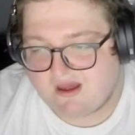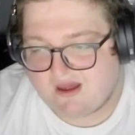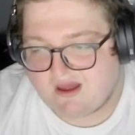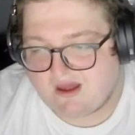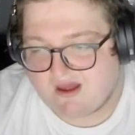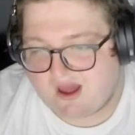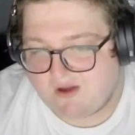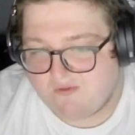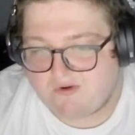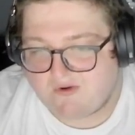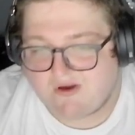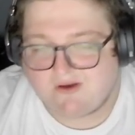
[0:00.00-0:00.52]

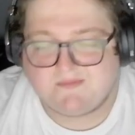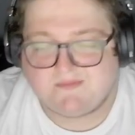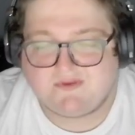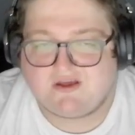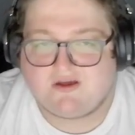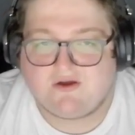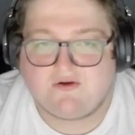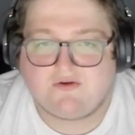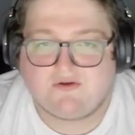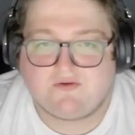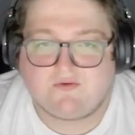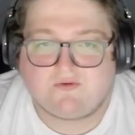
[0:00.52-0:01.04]
I want him to
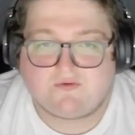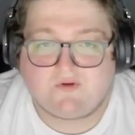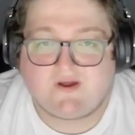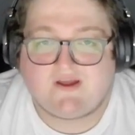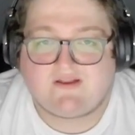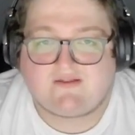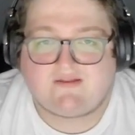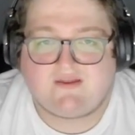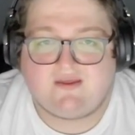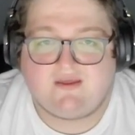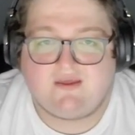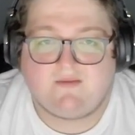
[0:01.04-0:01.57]
go to a
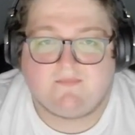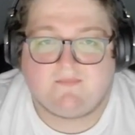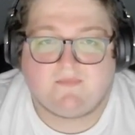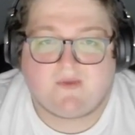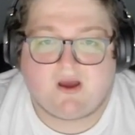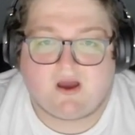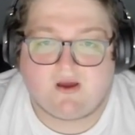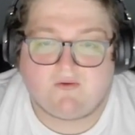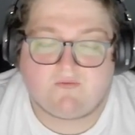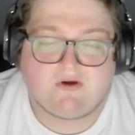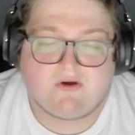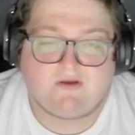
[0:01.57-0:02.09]
great team.
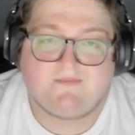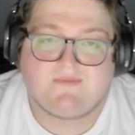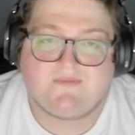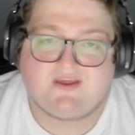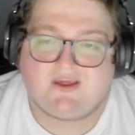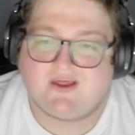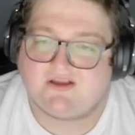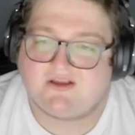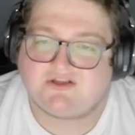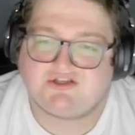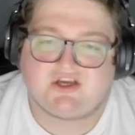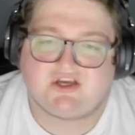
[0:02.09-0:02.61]
I want him to
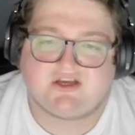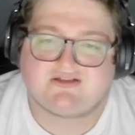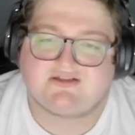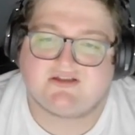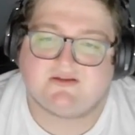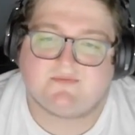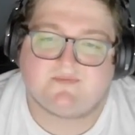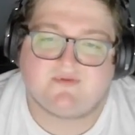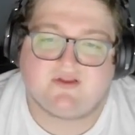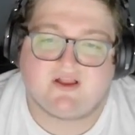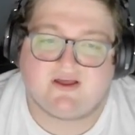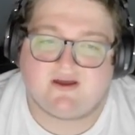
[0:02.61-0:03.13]
get a chance in
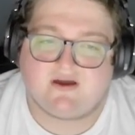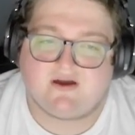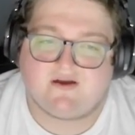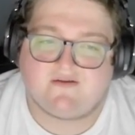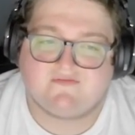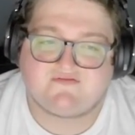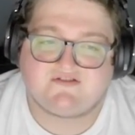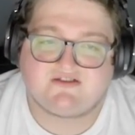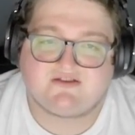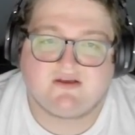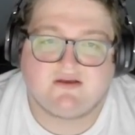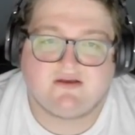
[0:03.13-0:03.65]
the
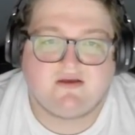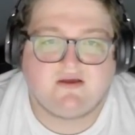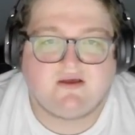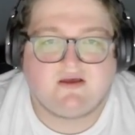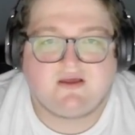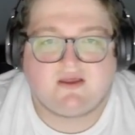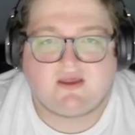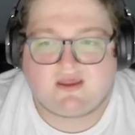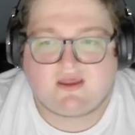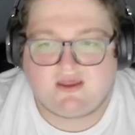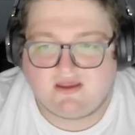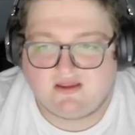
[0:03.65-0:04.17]
playoffs.
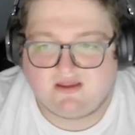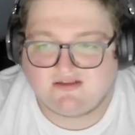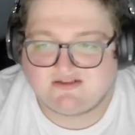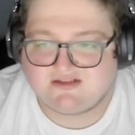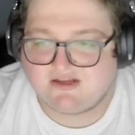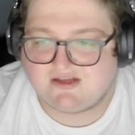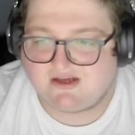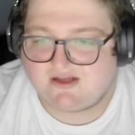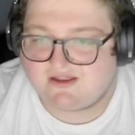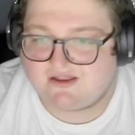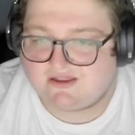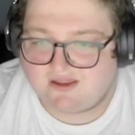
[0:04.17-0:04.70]

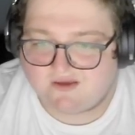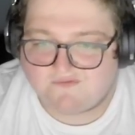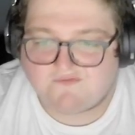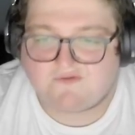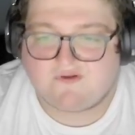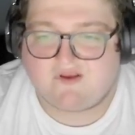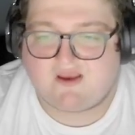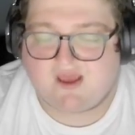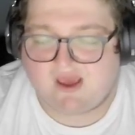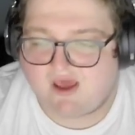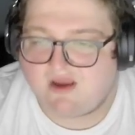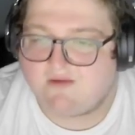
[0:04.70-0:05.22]
He's a
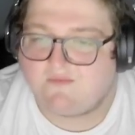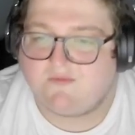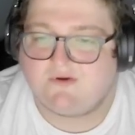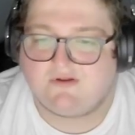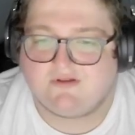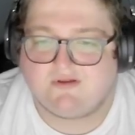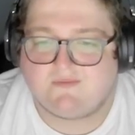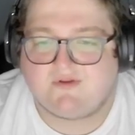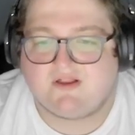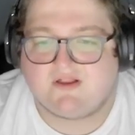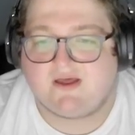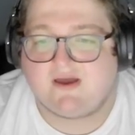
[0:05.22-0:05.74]
different animal in
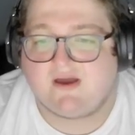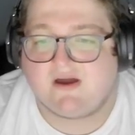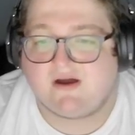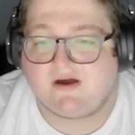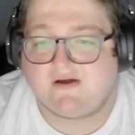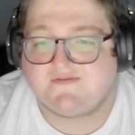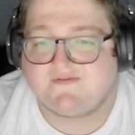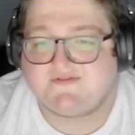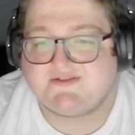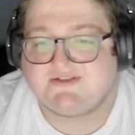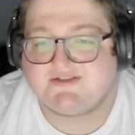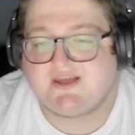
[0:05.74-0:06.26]
the
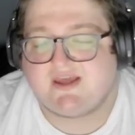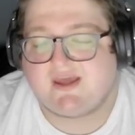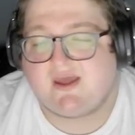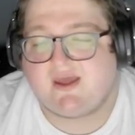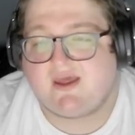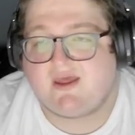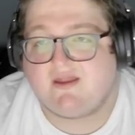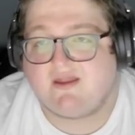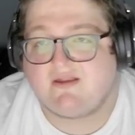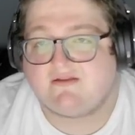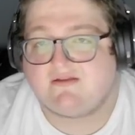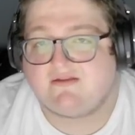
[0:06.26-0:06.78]
playoffs,
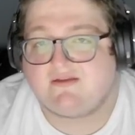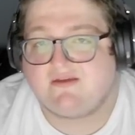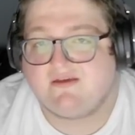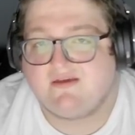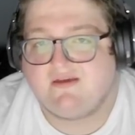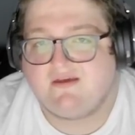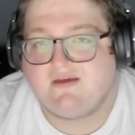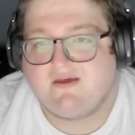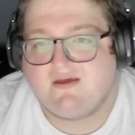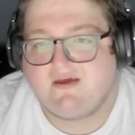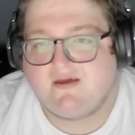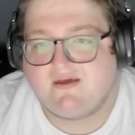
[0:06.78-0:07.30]
and
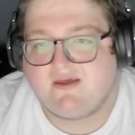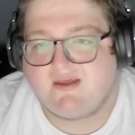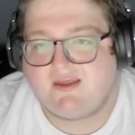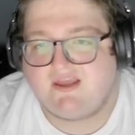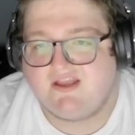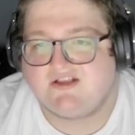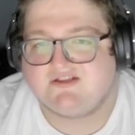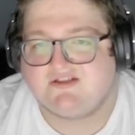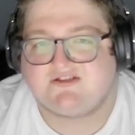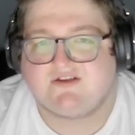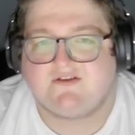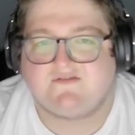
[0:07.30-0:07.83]
he
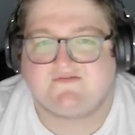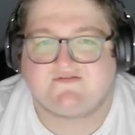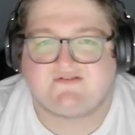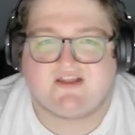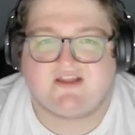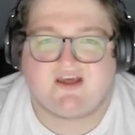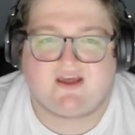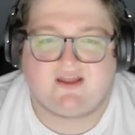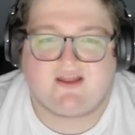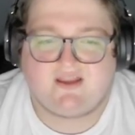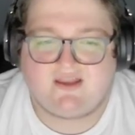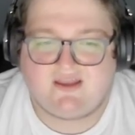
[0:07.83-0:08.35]
deserves
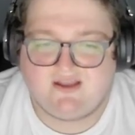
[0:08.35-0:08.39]
that.